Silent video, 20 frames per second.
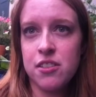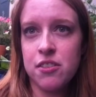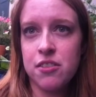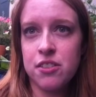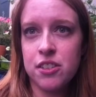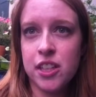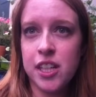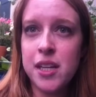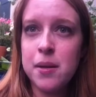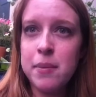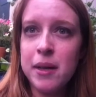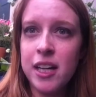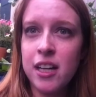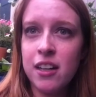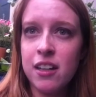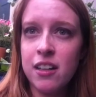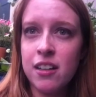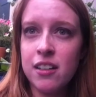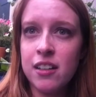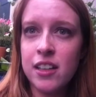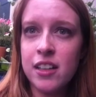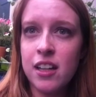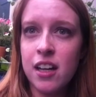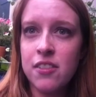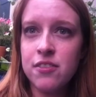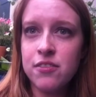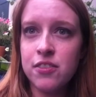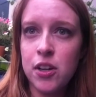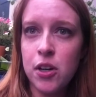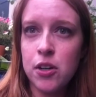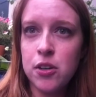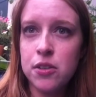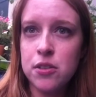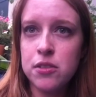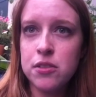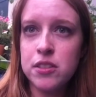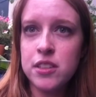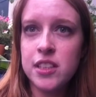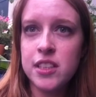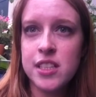over email and on
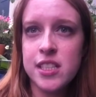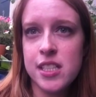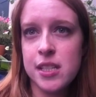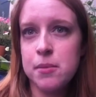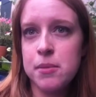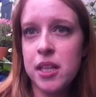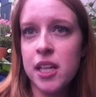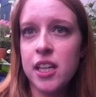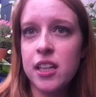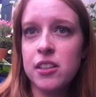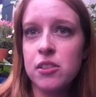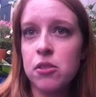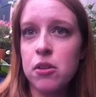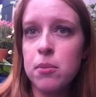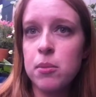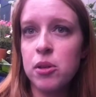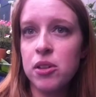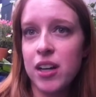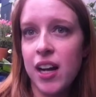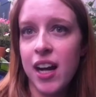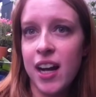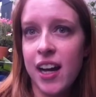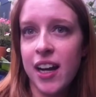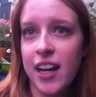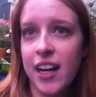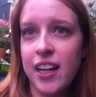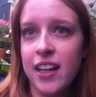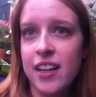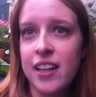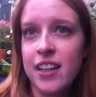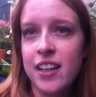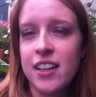phone. He seemed like a normal guy.